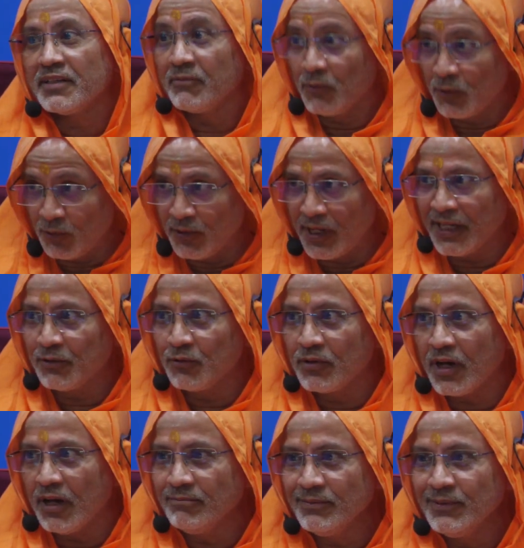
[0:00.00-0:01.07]
Would you like to
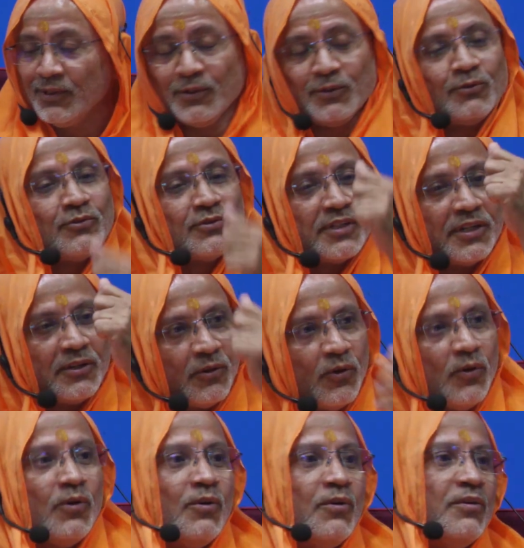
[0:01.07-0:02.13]
come? You said
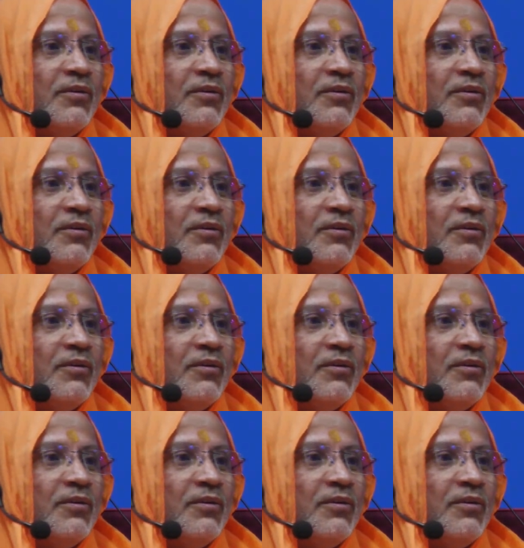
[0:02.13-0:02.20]
no.